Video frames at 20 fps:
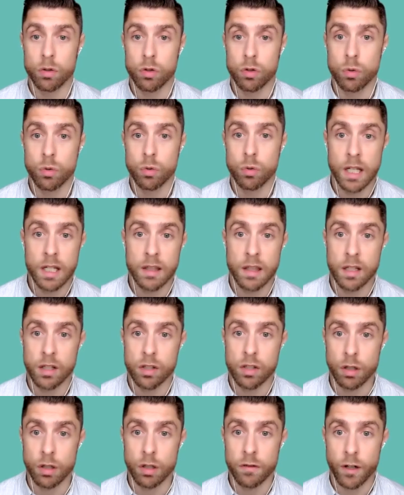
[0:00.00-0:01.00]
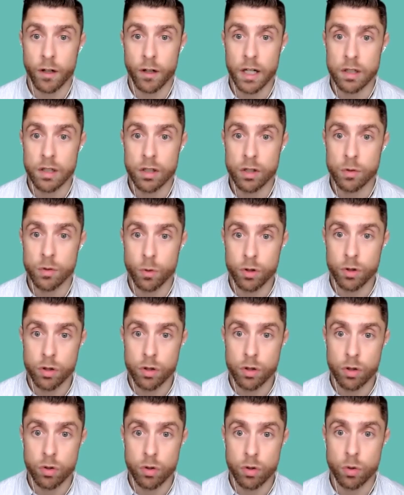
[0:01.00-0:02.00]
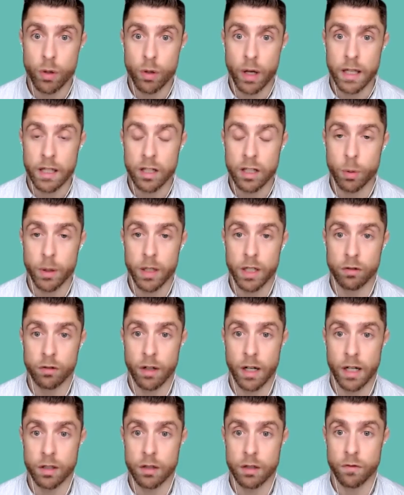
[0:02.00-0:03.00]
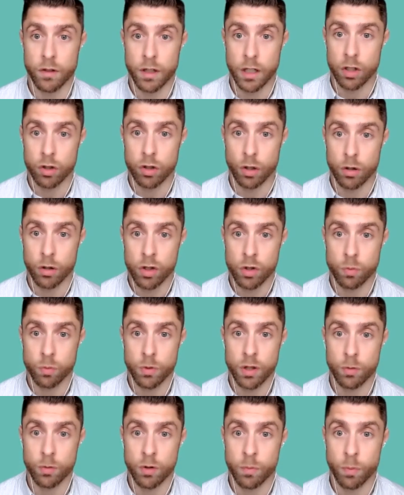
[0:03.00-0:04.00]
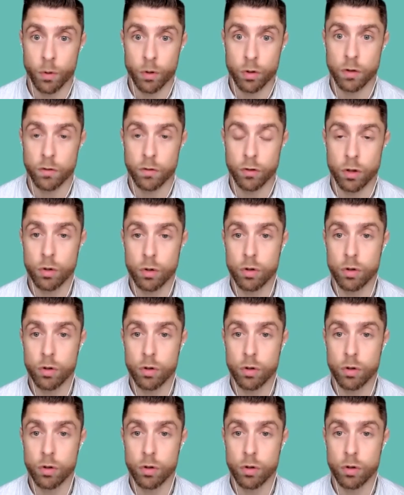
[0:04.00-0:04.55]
to kick things off, I just wanted to do a quick round of intros with both of you,